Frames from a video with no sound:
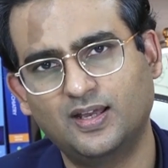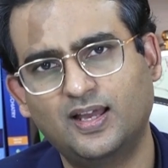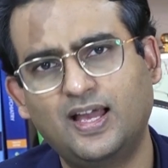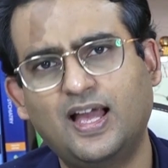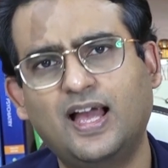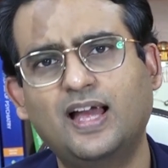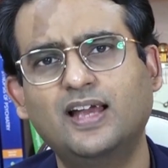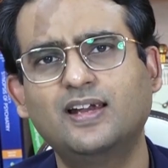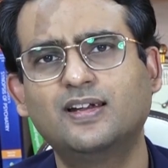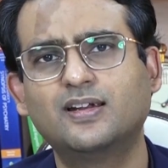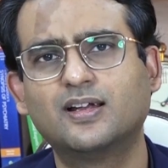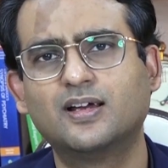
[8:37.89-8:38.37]

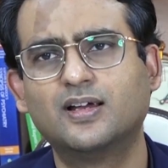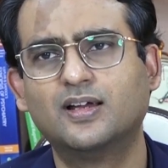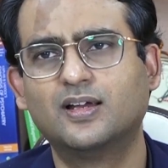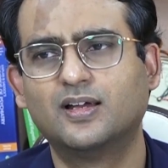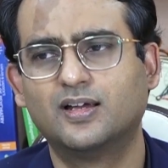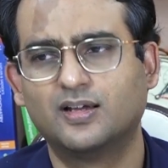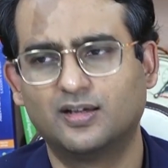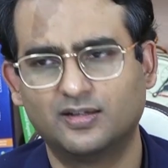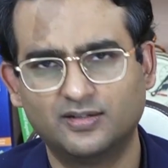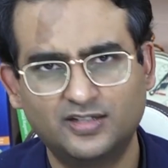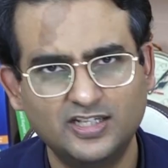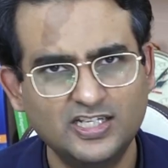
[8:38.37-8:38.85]
And
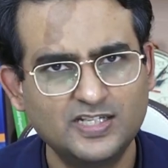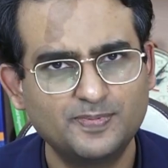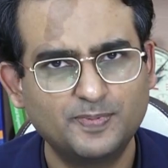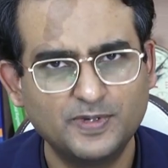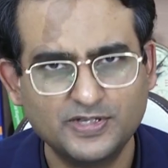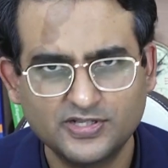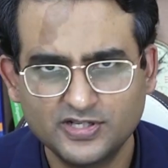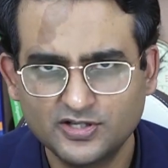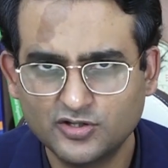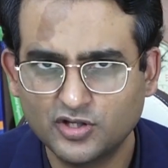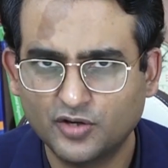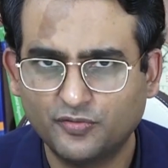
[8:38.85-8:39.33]
these
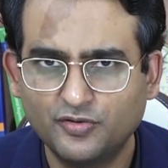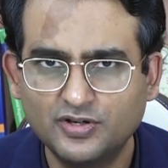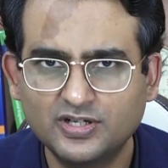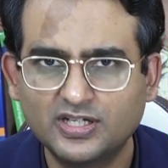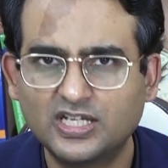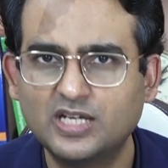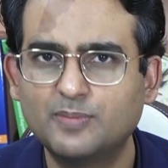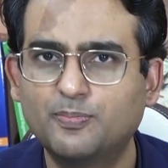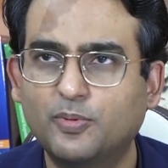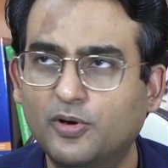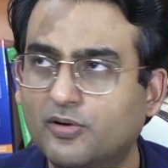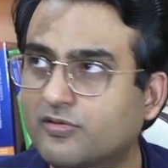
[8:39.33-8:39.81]
patients
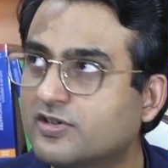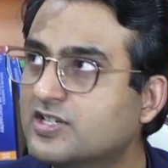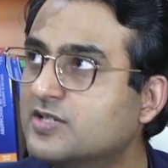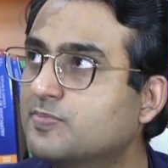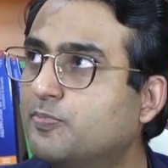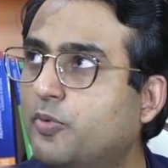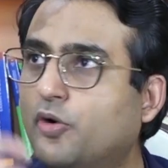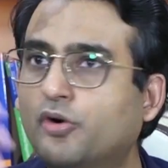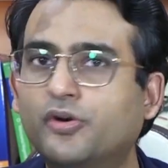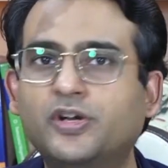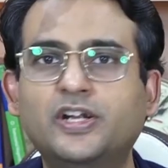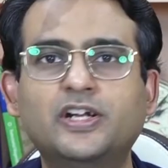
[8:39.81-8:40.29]
often keep on
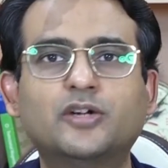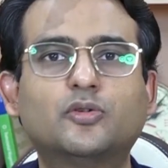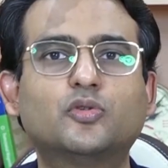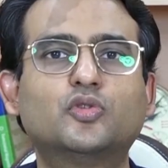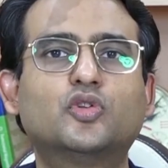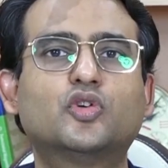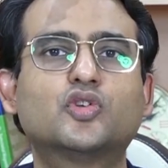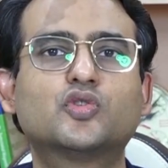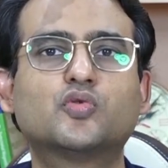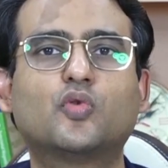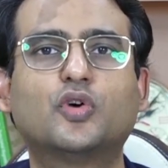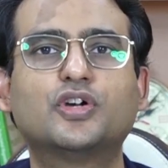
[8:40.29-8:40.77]
responding to
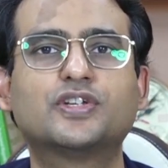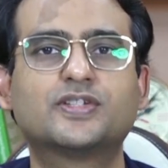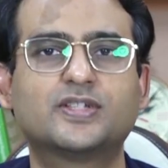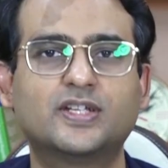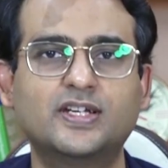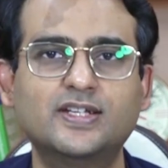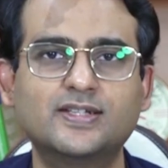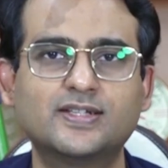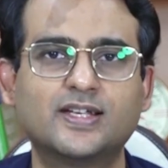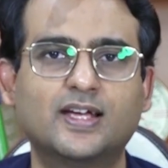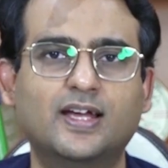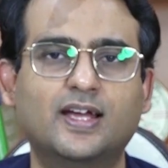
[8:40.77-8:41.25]
those
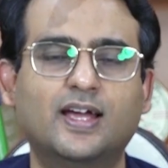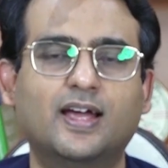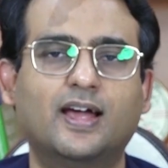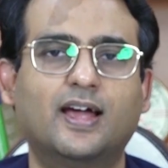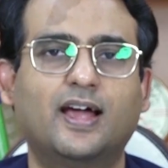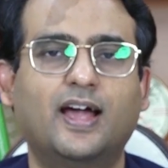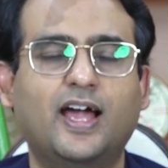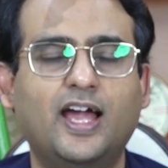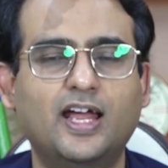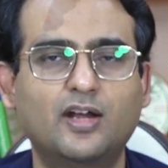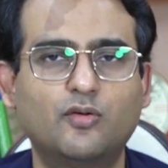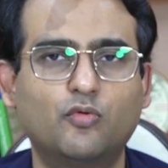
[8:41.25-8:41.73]
voices.
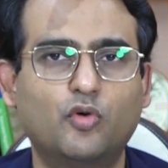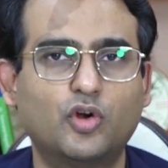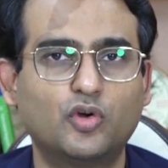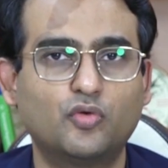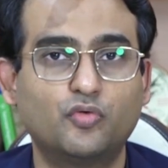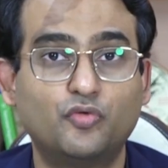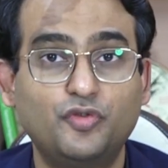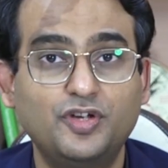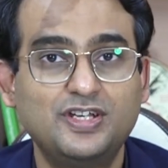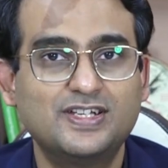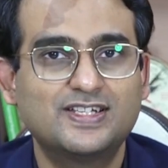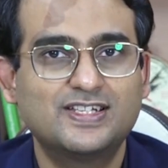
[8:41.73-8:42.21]
And
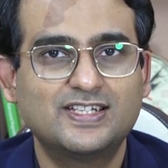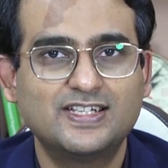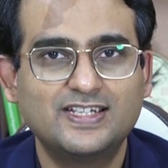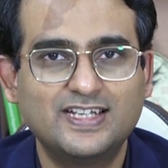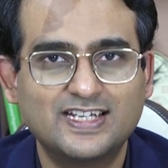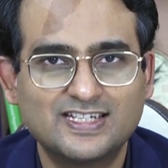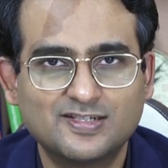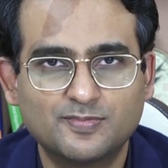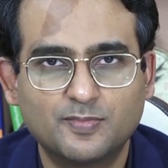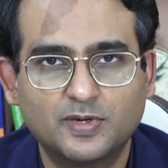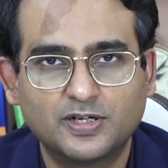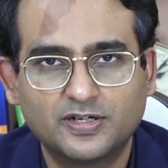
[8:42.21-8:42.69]
what we
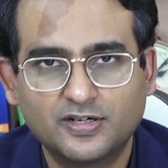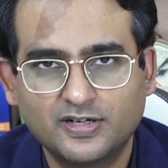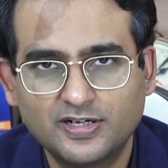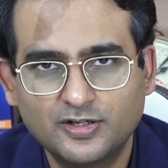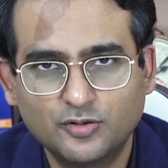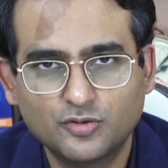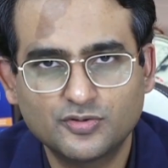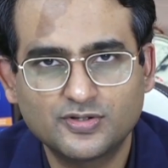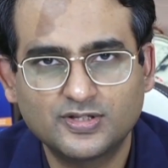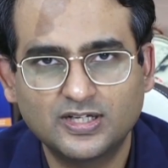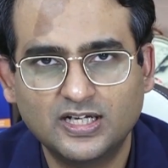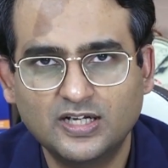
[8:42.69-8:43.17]
see as
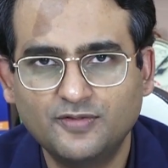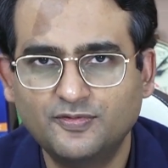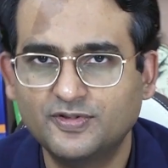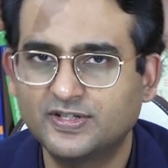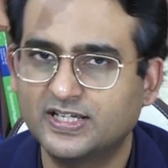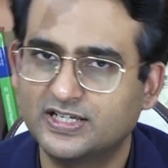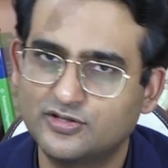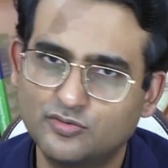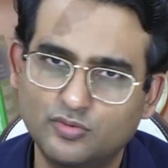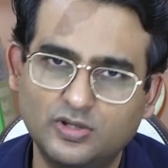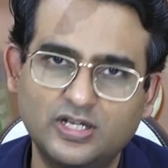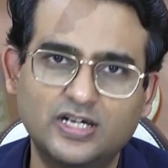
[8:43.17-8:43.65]
muttering to self
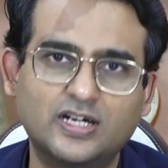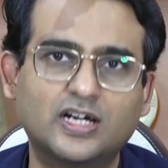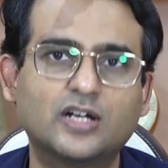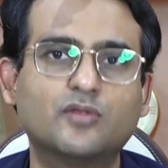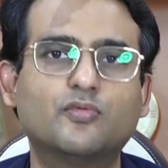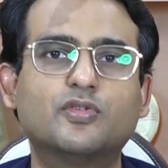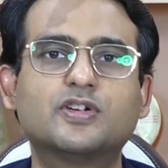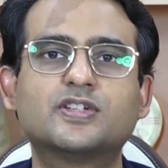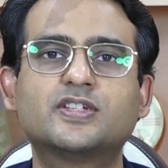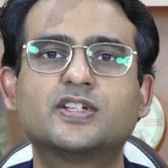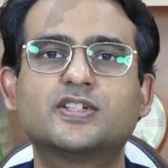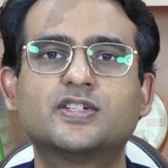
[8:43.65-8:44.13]
is actually a
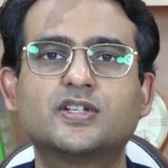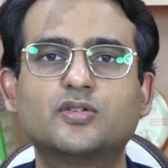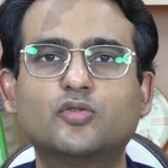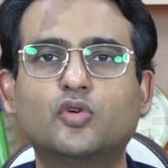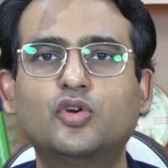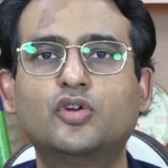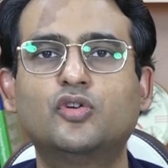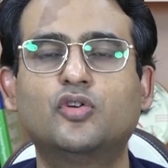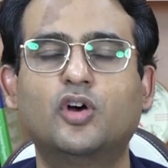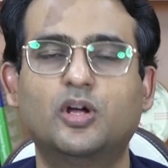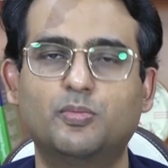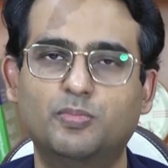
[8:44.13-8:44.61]
conversation
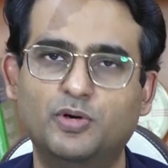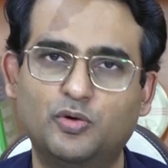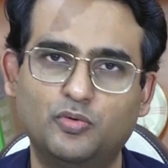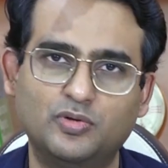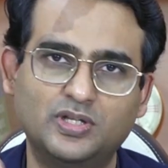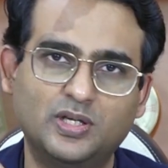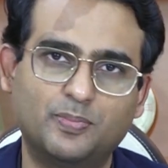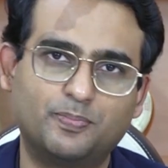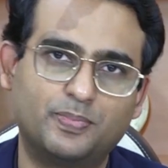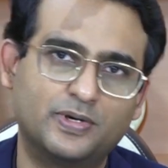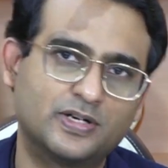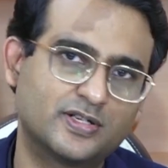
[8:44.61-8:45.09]
going on
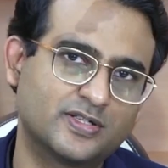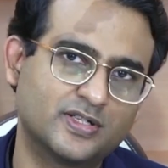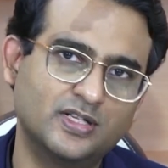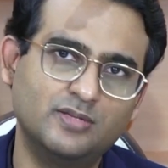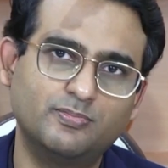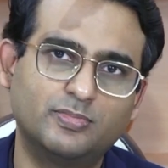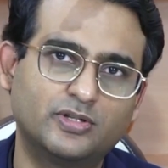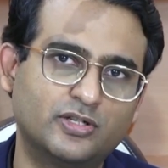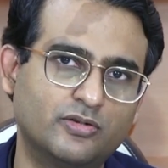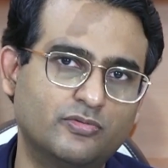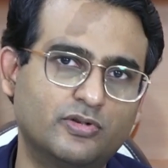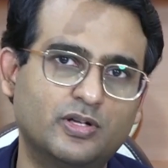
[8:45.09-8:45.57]
between the
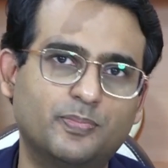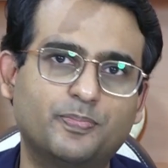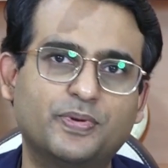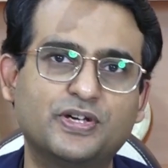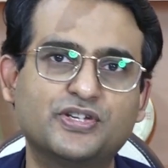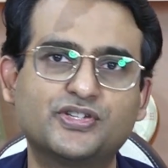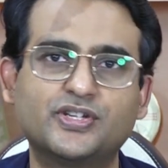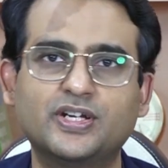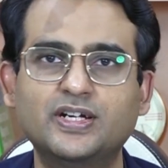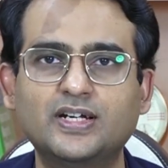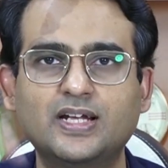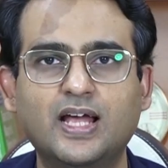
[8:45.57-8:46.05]
person, between the
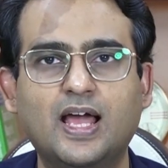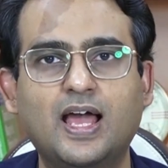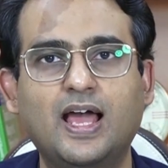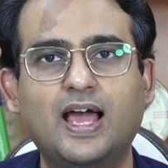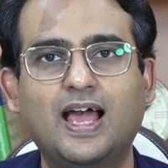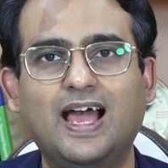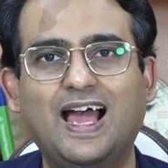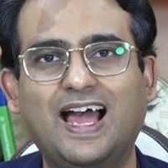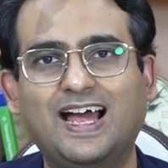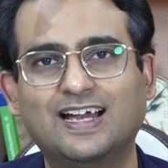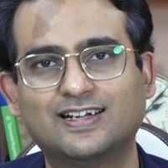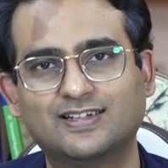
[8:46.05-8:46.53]
patient
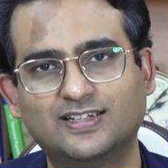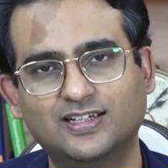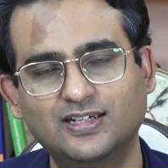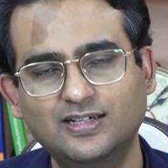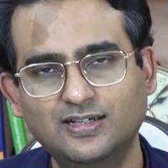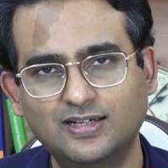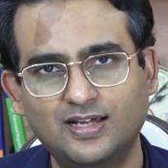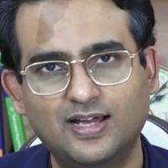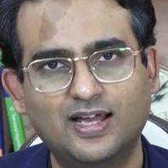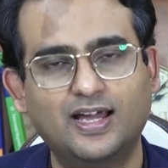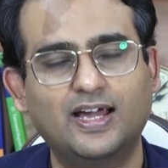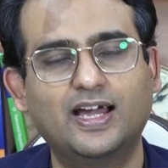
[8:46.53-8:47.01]
and
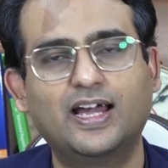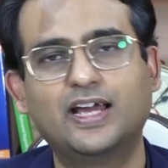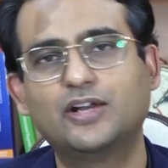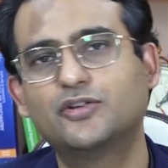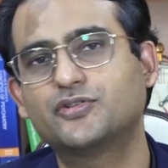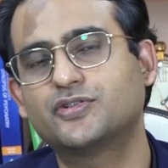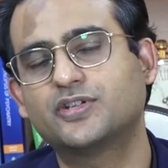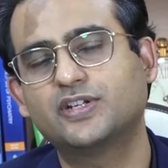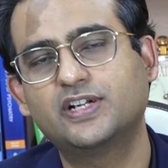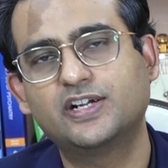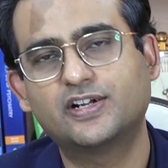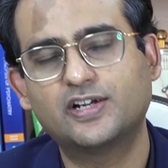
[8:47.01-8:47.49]
the
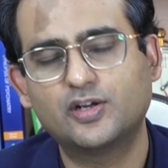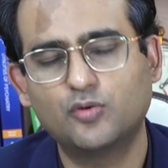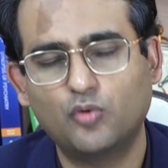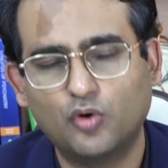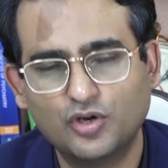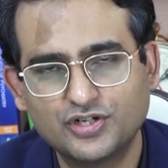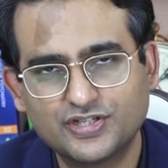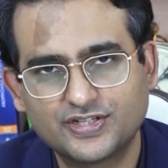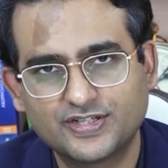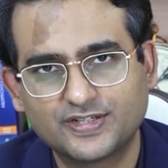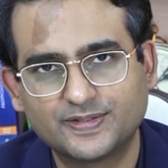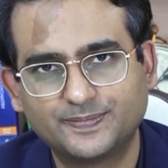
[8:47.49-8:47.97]
hallucinatory
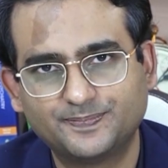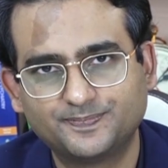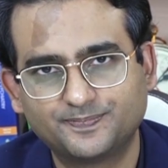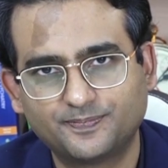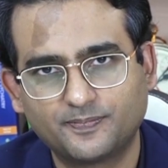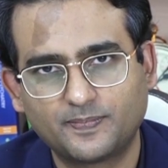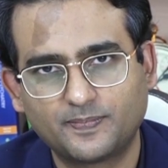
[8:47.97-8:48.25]
voice.